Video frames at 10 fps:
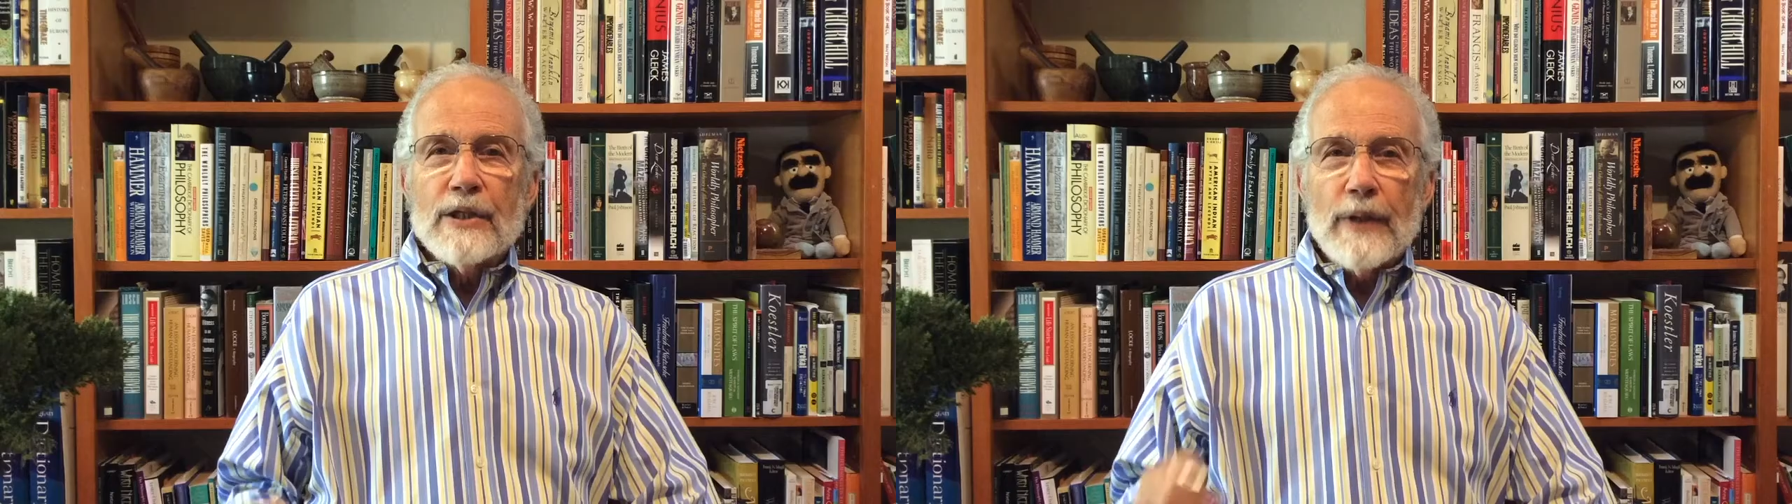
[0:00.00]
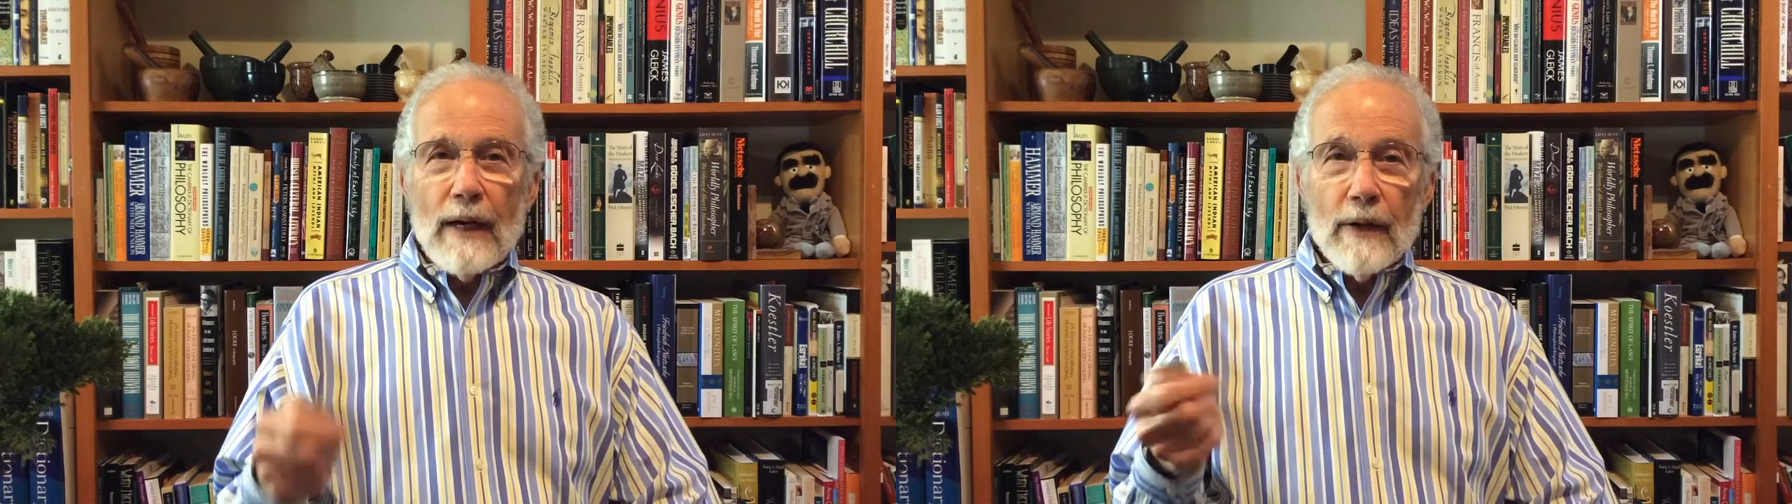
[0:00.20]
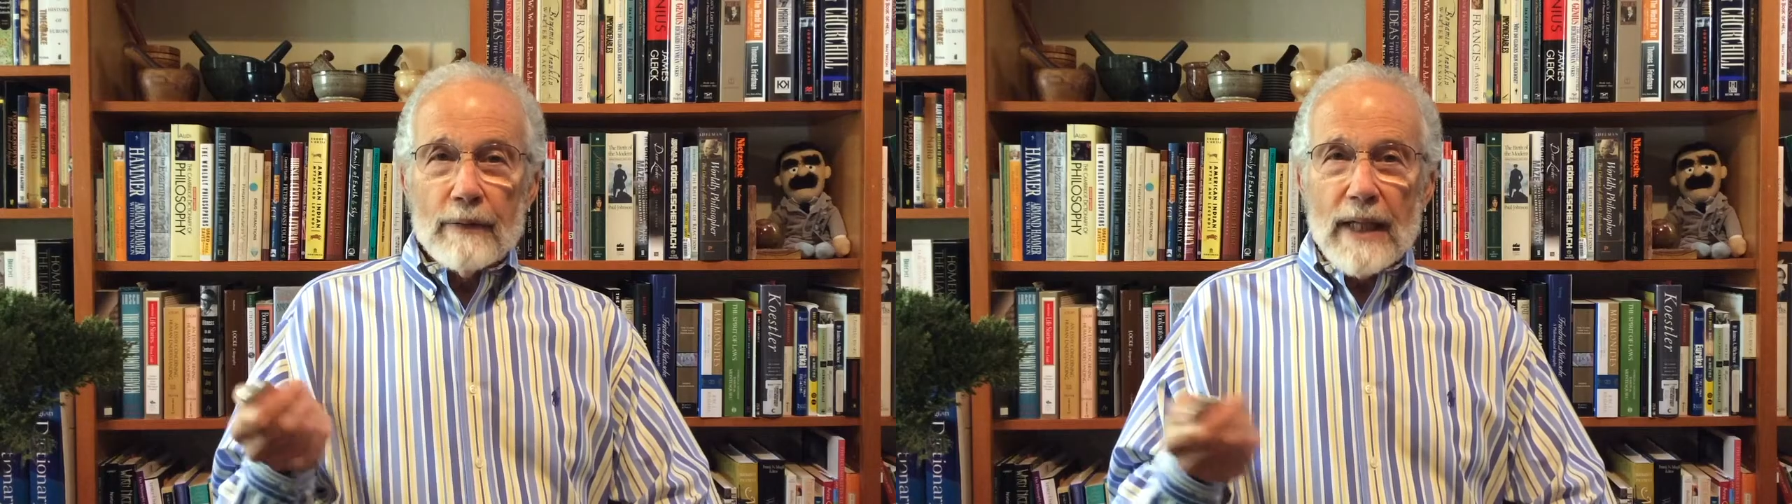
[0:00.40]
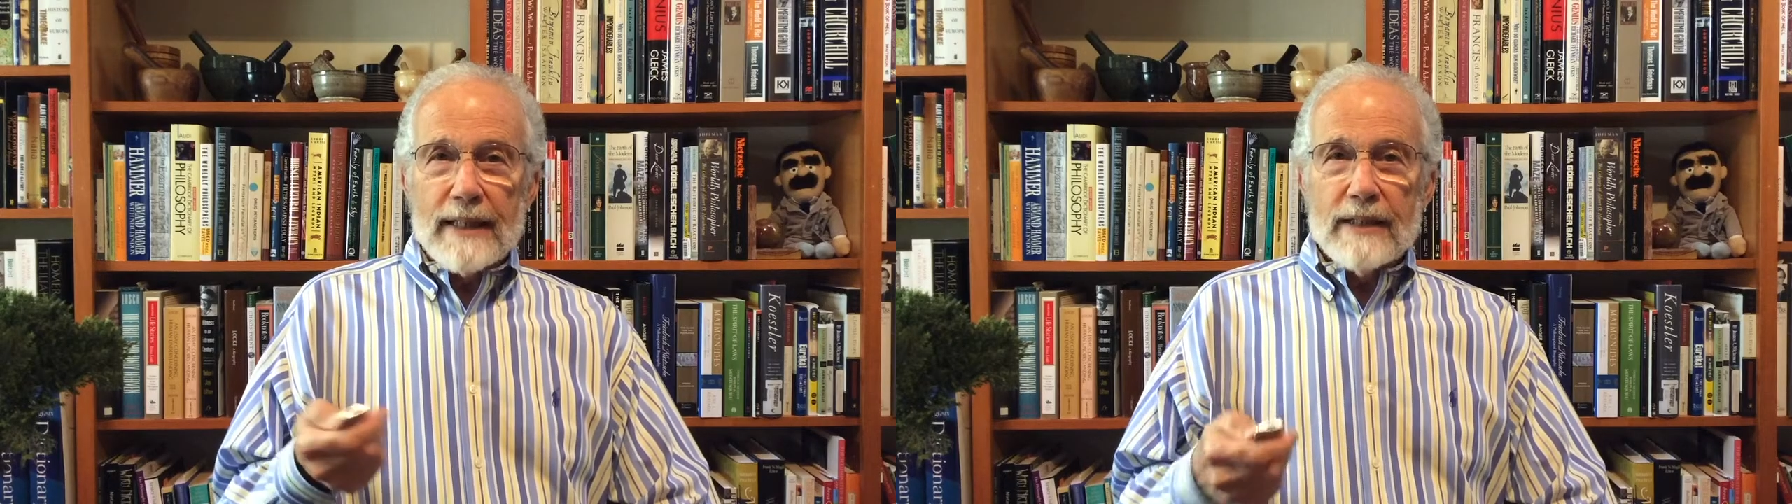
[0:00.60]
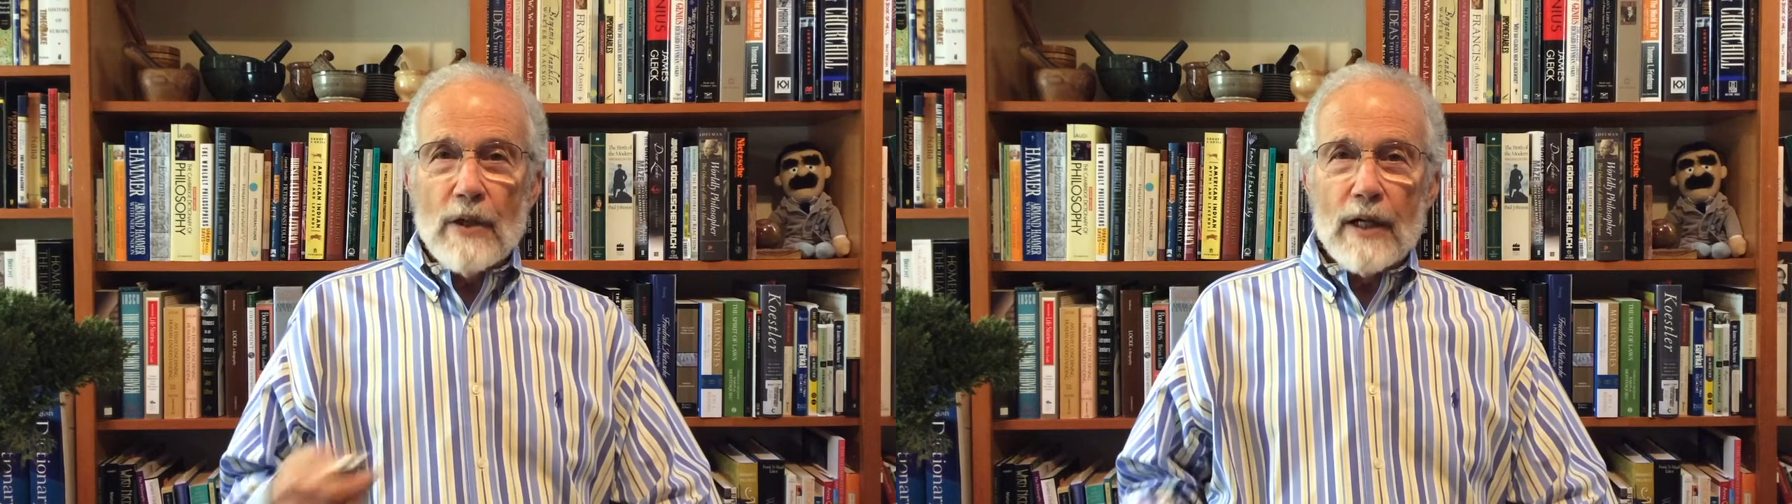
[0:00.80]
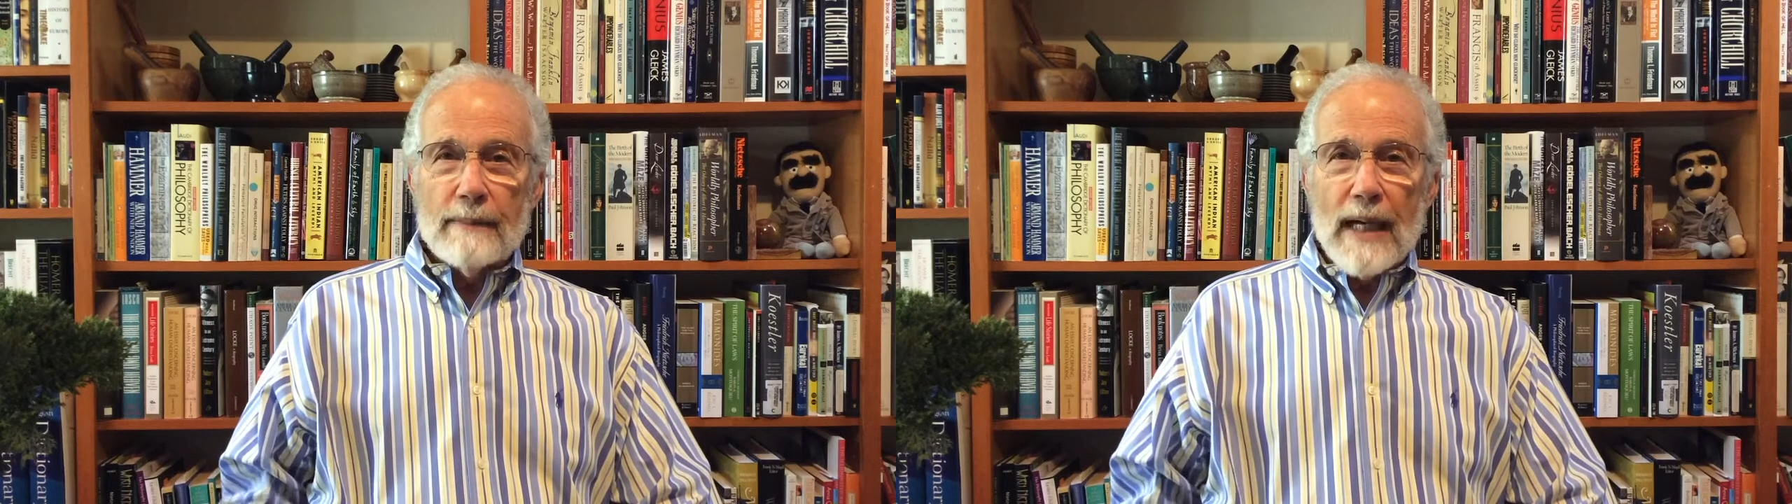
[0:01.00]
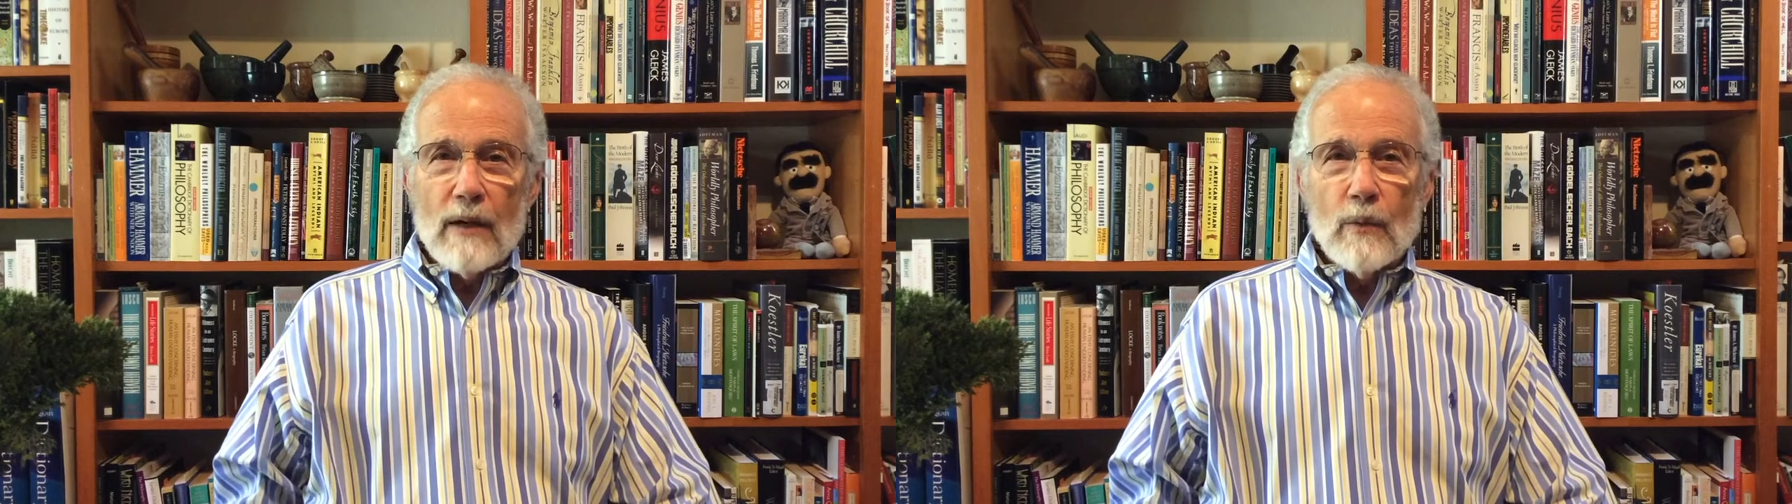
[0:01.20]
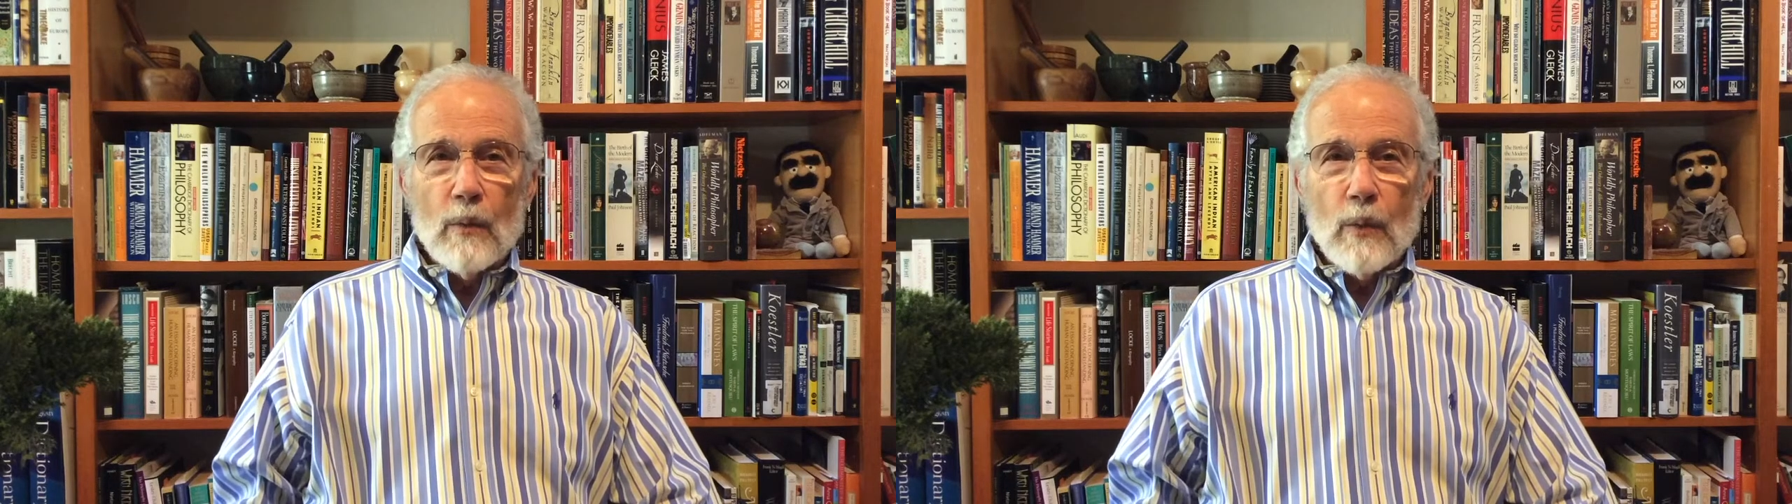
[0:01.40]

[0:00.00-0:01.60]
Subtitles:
So now I would like to talk about